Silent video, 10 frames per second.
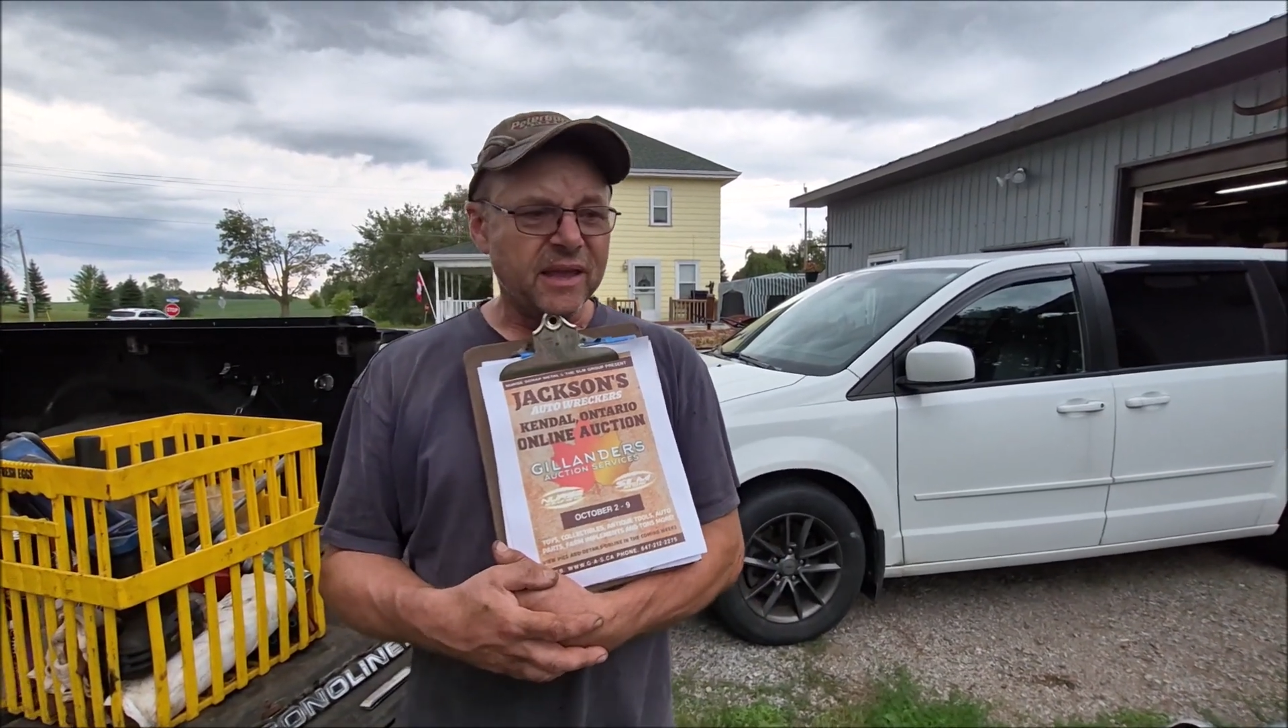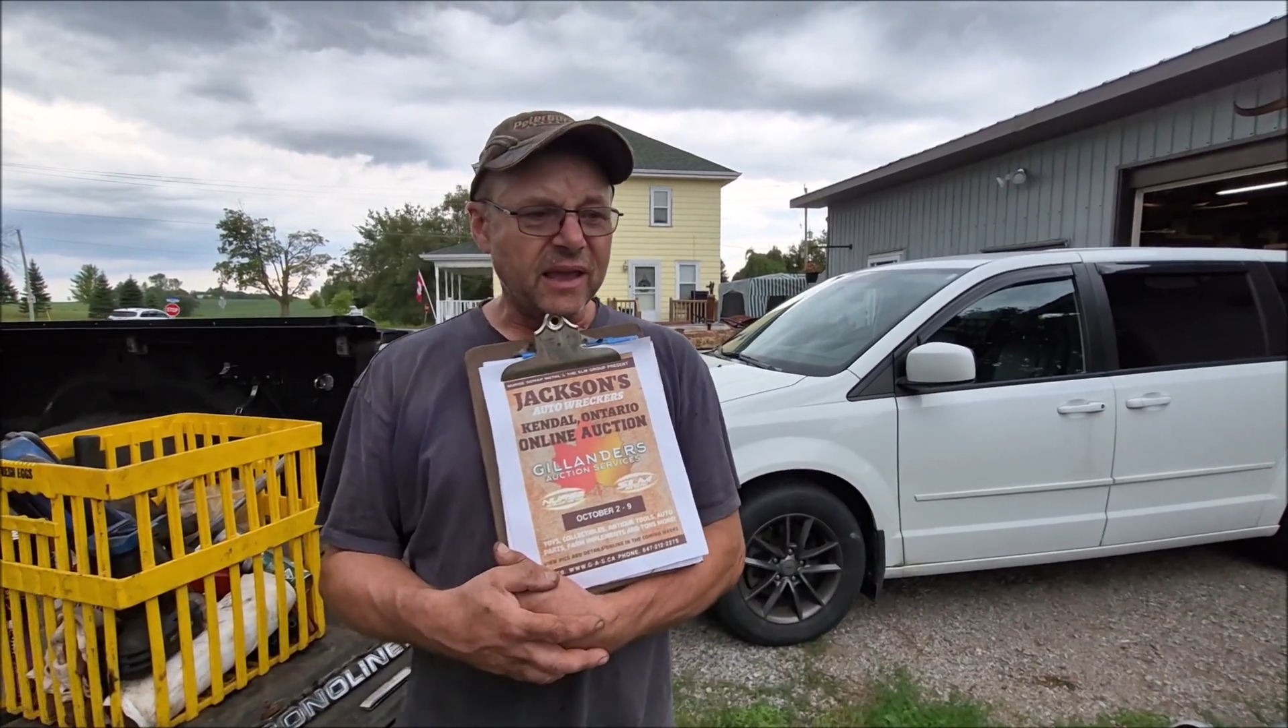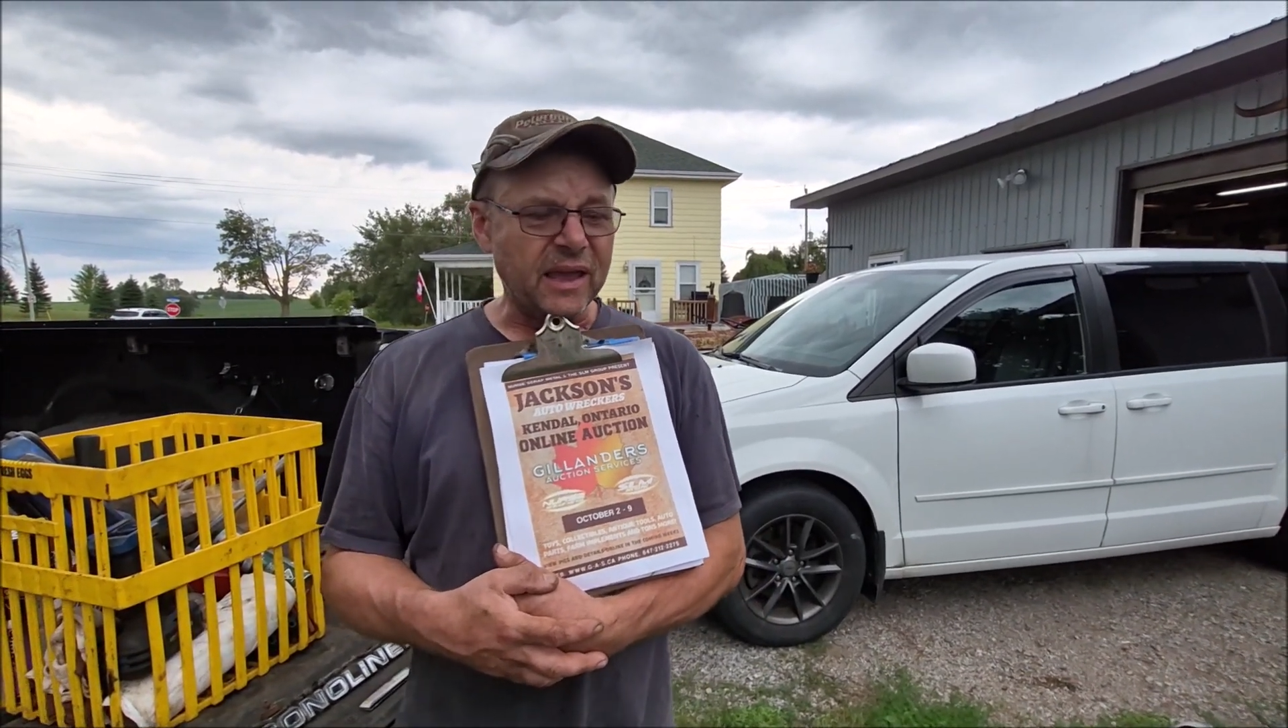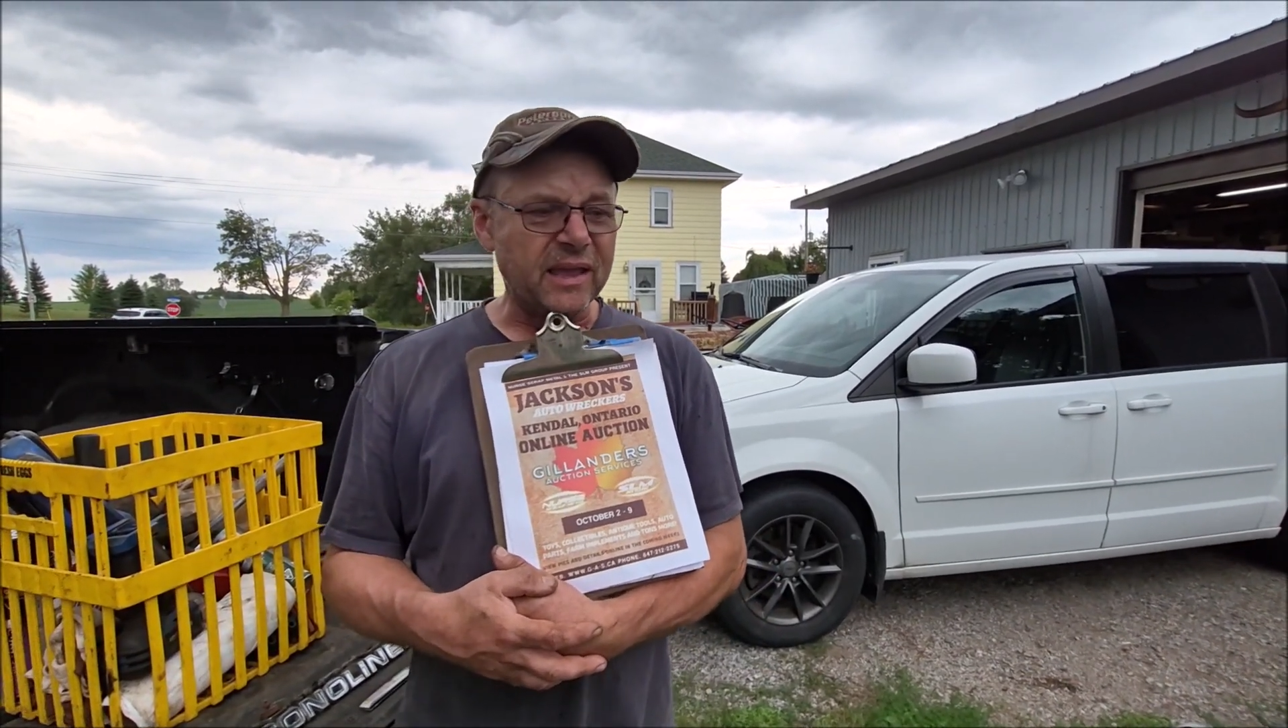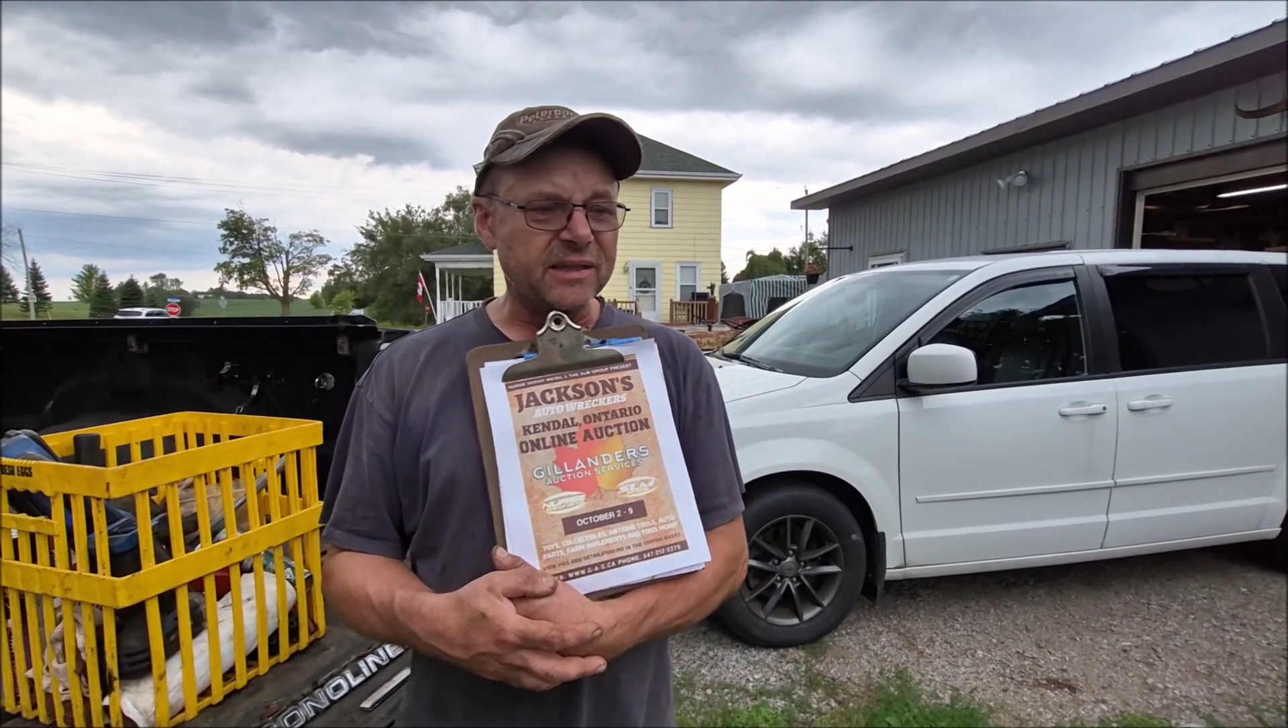
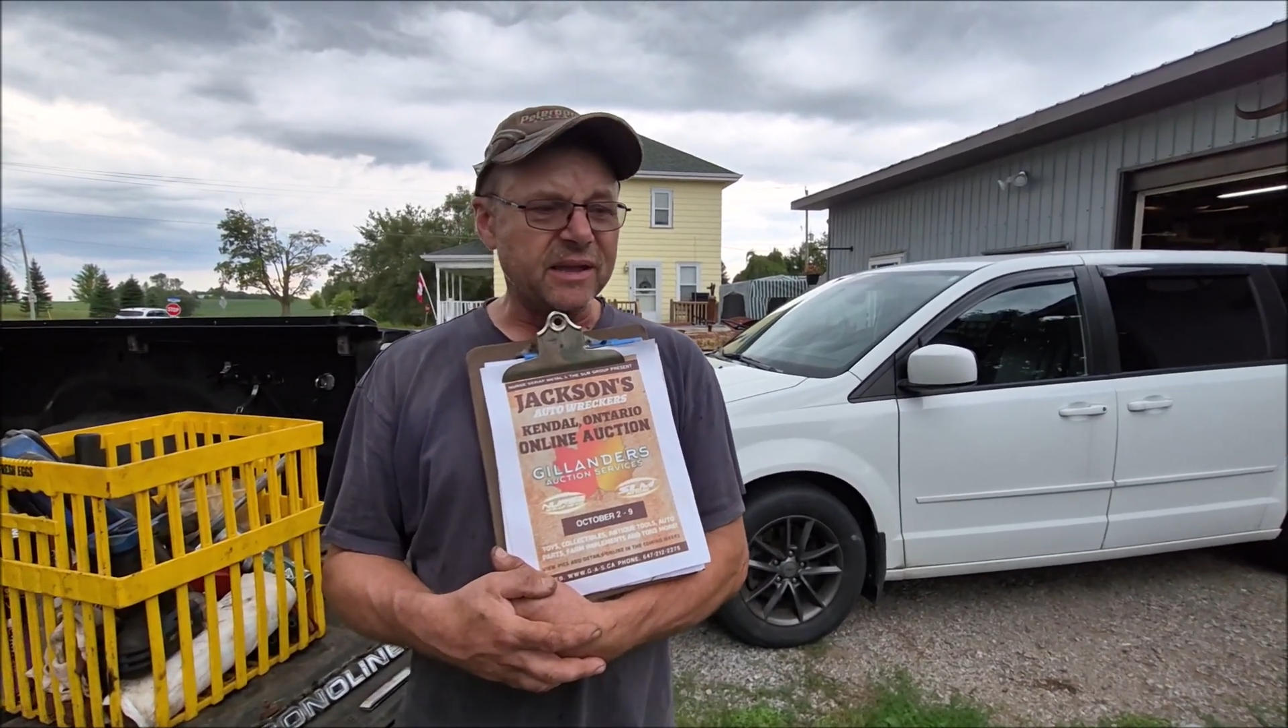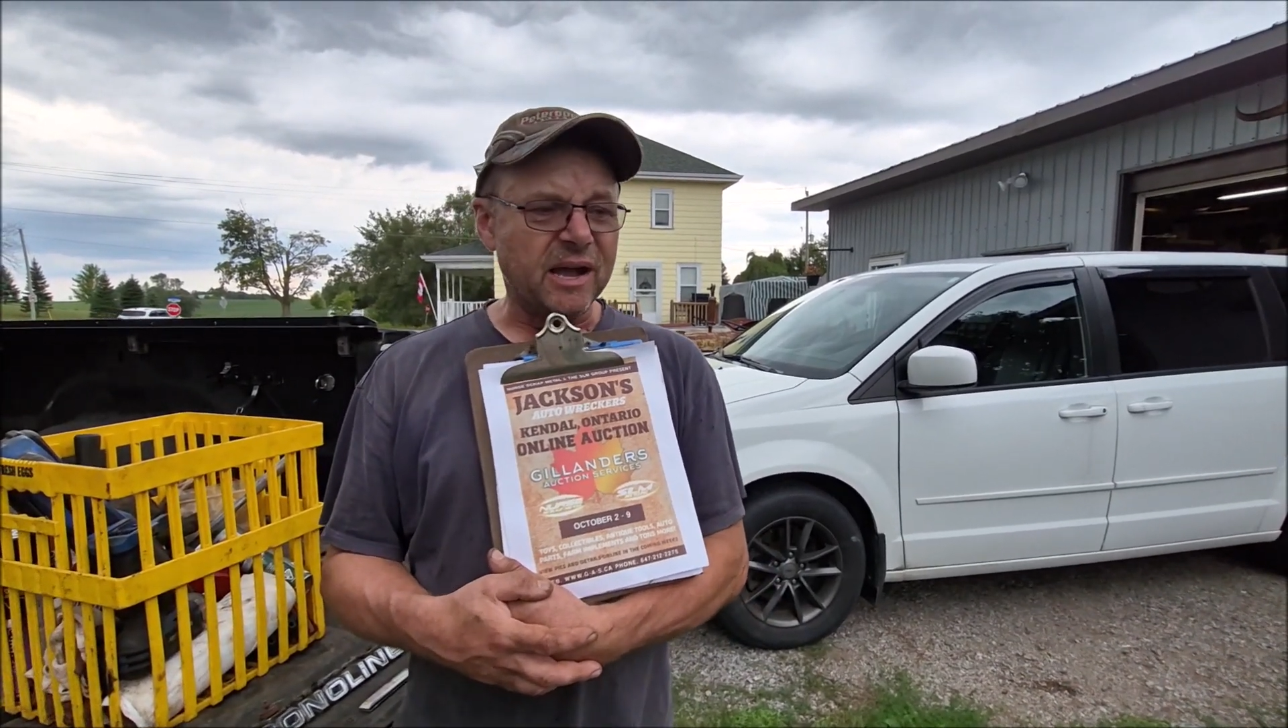and